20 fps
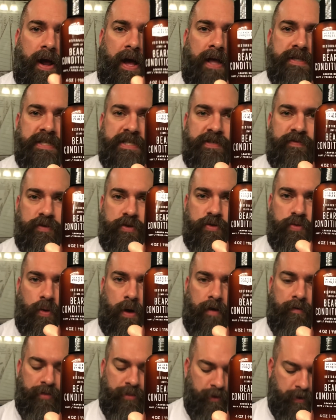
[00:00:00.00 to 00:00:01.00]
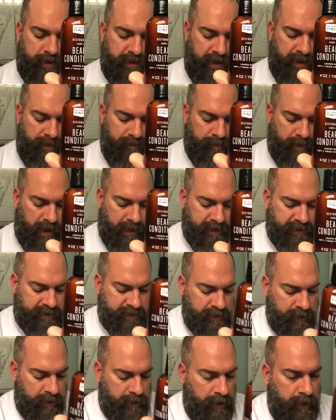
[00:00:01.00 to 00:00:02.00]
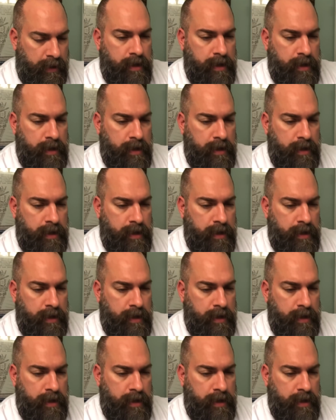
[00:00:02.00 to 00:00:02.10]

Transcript: ounces for $12 or $13.